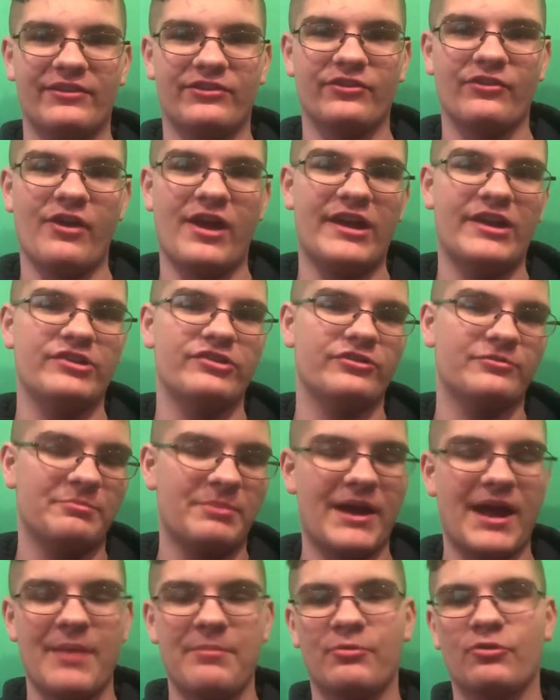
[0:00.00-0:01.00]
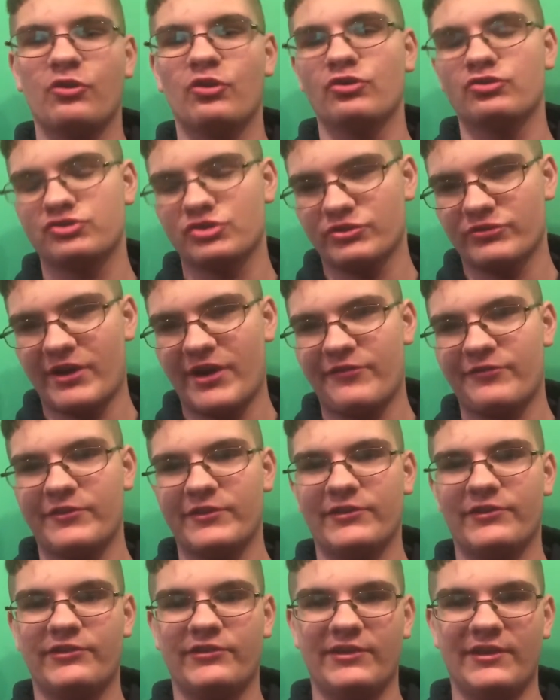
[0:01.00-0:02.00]
It's a lot of just pop culture
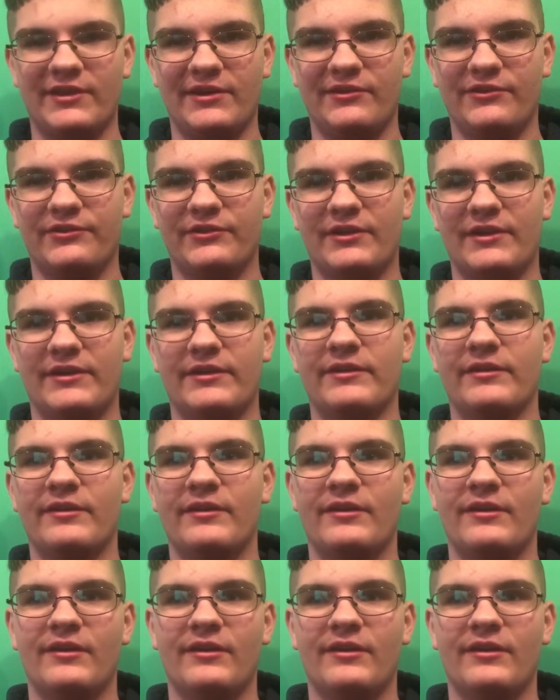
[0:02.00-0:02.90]
references and,